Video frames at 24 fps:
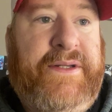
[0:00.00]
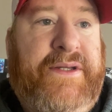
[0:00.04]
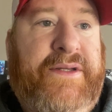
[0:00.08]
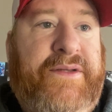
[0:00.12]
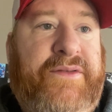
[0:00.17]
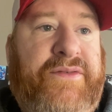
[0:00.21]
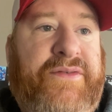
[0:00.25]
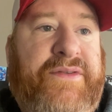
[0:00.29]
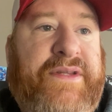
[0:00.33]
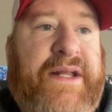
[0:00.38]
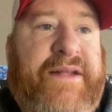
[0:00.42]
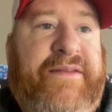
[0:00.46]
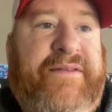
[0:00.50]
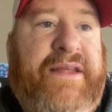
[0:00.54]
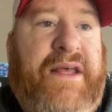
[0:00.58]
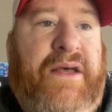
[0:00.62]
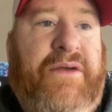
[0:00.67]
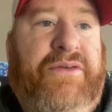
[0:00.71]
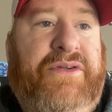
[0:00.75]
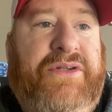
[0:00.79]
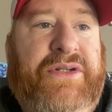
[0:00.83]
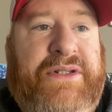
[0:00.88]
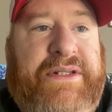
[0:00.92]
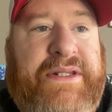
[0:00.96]
So that's how
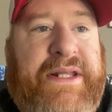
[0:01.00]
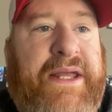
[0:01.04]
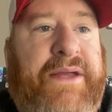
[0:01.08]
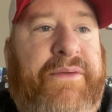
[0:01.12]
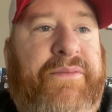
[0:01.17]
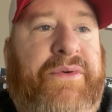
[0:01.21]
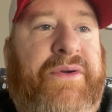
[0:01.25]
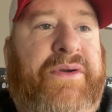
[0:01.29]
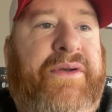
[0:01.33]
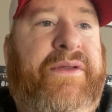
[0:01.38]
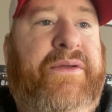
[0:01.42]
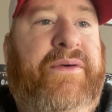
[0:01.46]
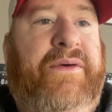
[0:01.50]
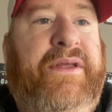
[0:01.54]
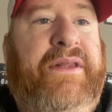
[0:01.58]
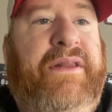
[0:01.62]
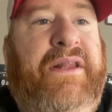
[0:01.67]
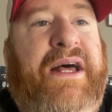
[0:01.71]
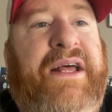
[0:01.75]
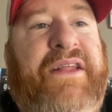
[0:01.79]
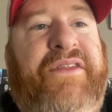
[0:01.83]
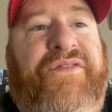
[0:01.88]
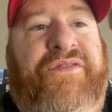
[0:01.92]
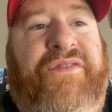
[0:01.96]
good they were. They only
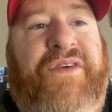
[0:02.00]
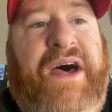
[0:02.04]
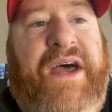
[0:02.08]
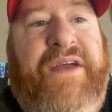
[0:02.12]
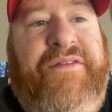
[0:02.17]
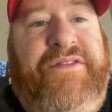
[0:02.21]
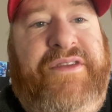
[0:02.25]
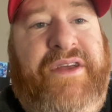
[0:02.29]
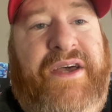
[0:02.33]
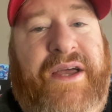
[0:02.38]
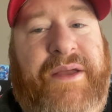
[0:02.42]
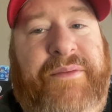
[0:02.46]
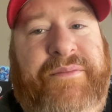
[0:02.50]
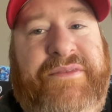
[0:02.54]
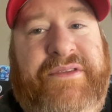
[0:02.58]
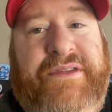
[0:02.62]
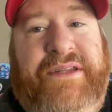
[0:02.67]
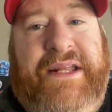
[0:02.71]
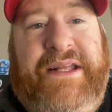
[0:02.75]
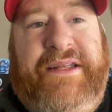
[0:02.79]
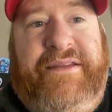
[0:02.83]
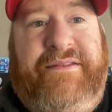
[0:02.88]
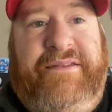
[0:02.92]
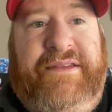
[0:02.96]
lost 5 times in
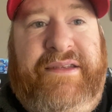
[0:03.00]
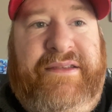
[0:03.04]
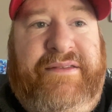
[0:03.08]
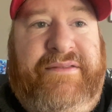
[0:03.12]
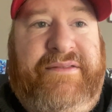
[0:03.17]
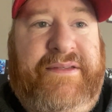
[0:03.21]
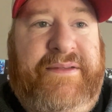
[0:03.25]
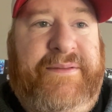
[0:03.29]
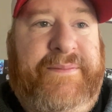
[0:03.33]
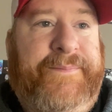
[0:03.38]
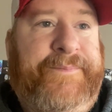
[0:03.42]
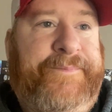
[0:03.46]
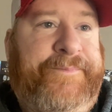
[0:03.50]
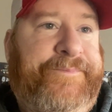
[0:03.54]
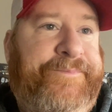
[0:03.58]
that season.